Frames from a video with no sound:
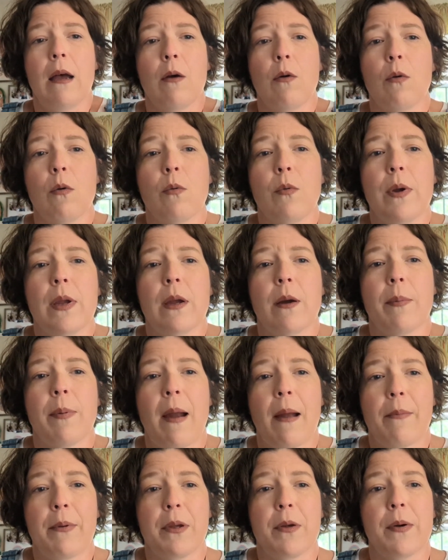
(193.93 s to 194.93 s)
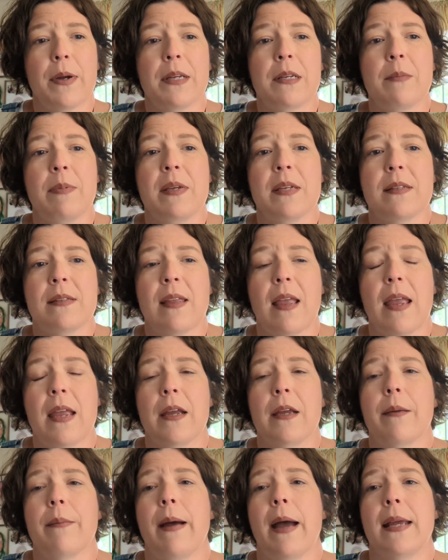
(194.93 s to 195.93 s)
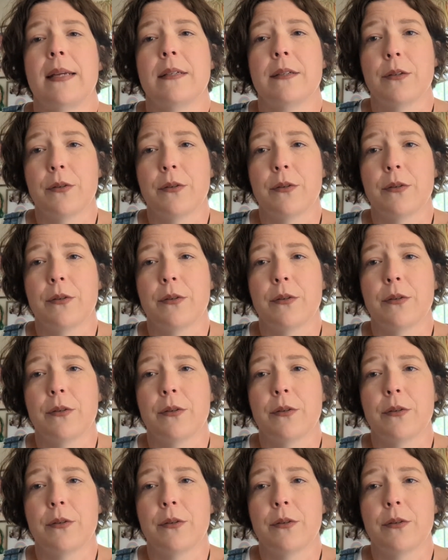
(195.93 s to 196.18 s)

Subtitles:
we are probably going to be saying goodbye